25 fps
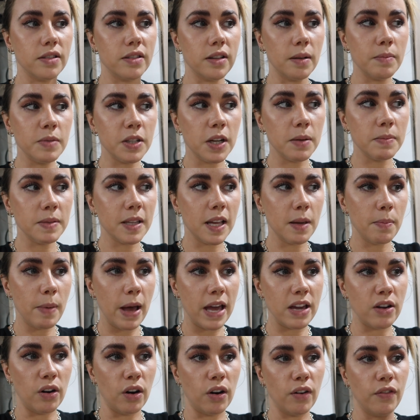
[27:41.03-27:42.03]
sometimes they
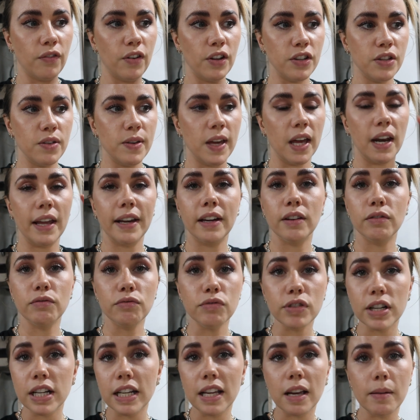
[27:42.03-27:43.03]
pay off and you get like a
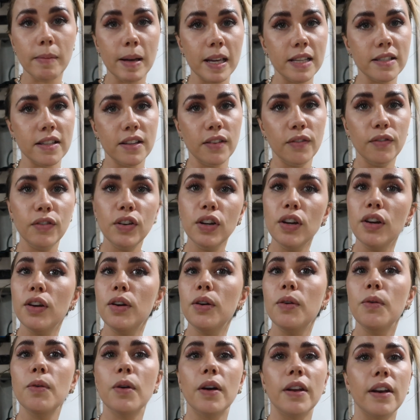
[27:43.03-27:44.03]
really amazing
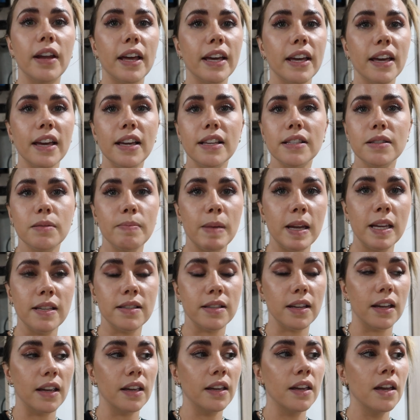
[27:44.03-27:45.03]
view and like it's
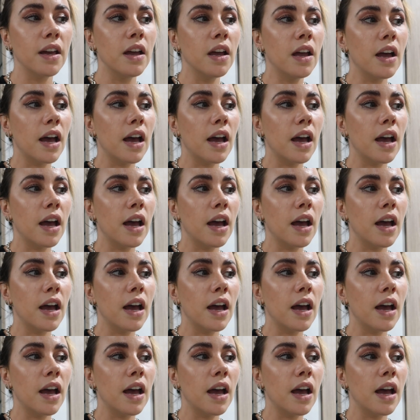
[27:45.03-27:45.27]
amazing,